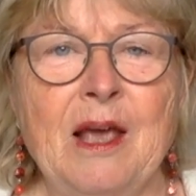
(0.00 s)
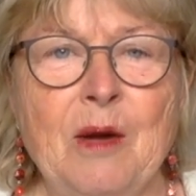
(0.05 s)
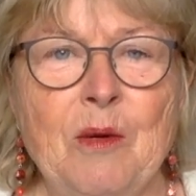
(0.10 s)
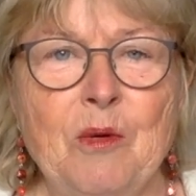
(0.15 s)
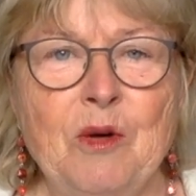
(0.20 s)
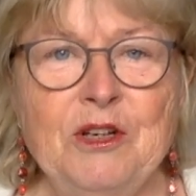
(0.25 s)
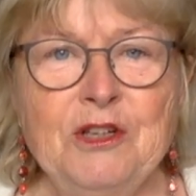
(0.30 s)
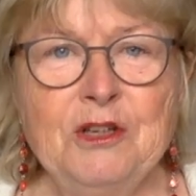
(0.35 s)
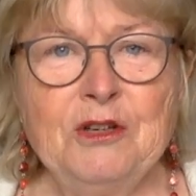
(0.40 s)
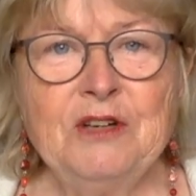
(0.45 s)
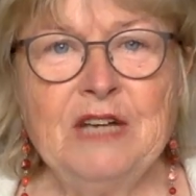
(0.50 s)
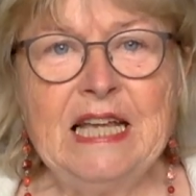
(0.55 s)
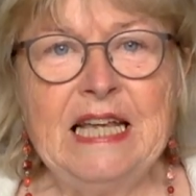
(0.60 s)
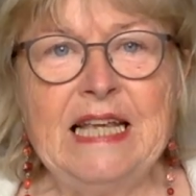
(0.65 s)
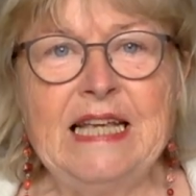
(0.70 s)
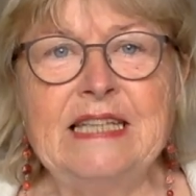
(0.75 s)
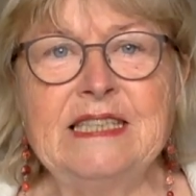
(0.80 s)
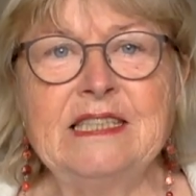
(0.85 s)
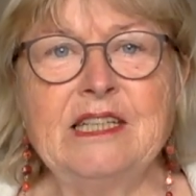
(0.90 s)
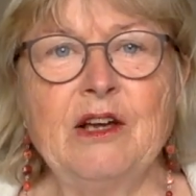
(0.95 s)
What you
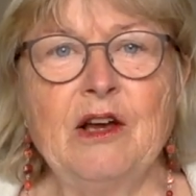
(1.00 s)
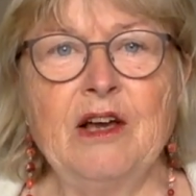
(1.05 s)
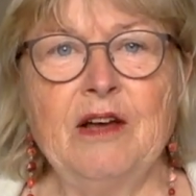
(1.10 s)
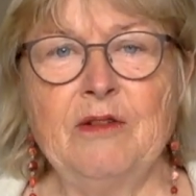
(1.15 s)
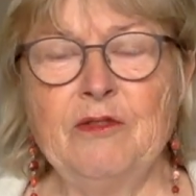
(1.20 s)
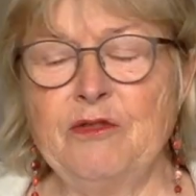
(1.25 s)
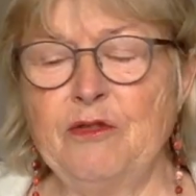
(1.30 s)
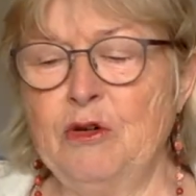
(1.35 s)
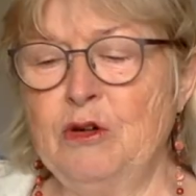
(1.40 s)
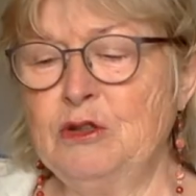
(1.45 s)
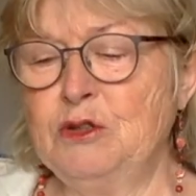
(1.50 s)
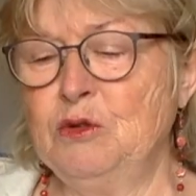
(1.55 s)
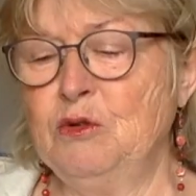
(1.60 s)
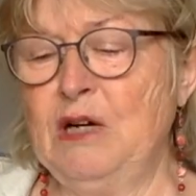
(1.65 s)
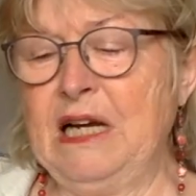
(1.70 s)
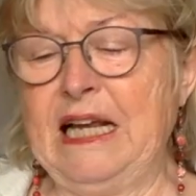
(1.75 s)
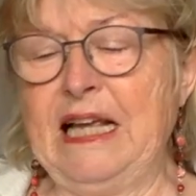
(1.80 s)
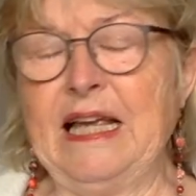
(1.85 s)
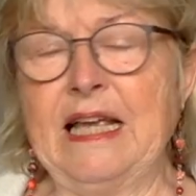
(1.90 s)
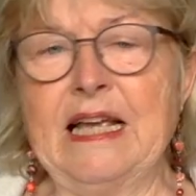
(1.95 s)
need for
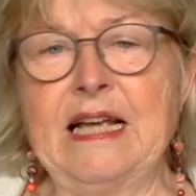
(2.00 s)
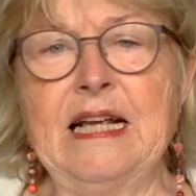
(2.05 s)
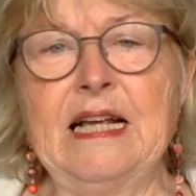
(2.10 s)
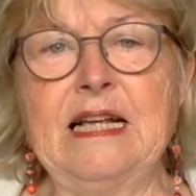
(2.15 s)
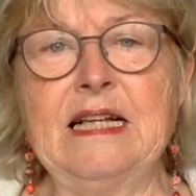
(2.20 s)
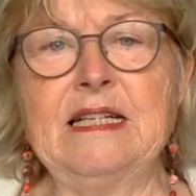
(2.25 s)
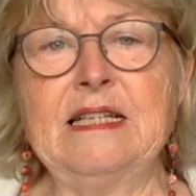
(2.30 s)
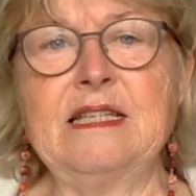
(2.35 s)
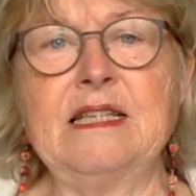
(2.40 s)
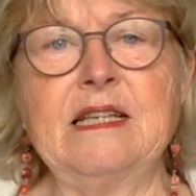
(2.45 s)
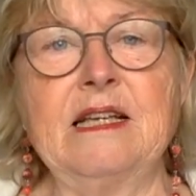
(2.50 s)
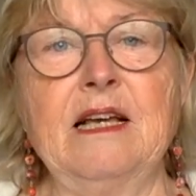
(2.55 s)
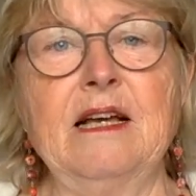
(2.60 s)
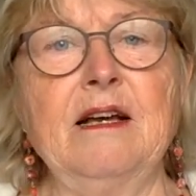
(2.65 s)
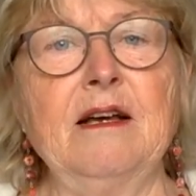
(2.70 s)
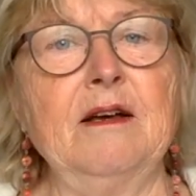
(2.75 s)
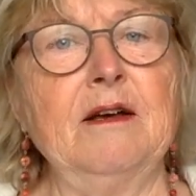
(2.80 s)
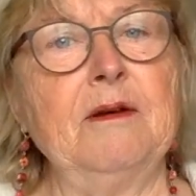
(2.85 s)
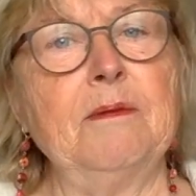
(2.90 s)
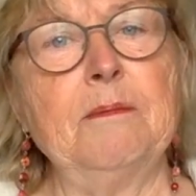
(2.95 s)
doodling is
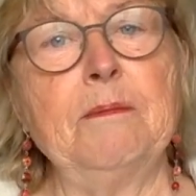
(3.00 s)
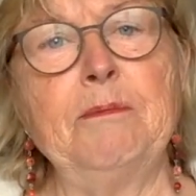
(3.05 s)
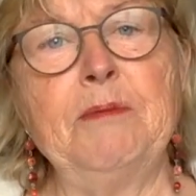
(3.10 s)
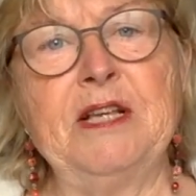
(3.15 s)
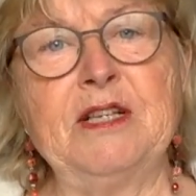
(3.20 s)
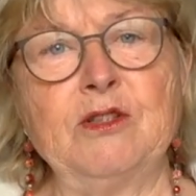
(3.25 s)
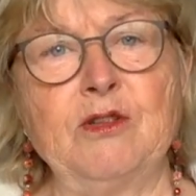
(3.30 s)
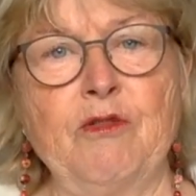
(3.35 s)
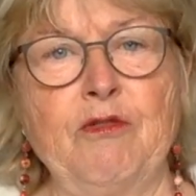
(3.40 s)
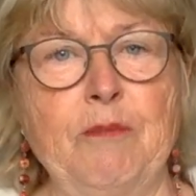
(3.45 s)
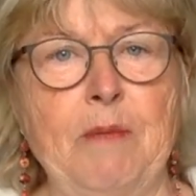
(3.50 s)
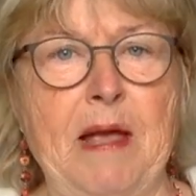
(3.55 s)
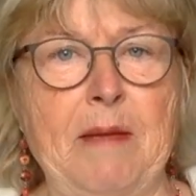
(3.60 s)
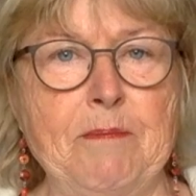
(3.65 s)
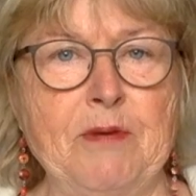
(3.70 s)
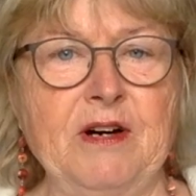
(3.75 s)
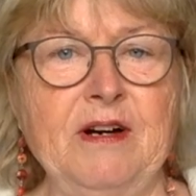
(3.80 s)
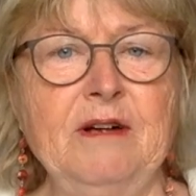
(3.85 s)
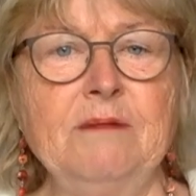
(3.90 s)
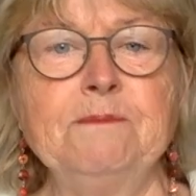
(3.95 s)
a piece of
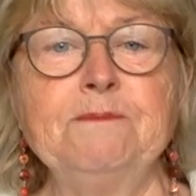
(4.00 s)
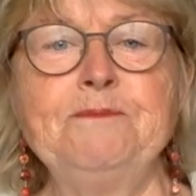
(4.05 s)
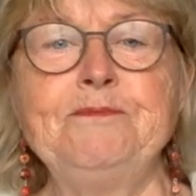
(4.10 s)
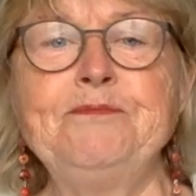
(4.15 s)
paper,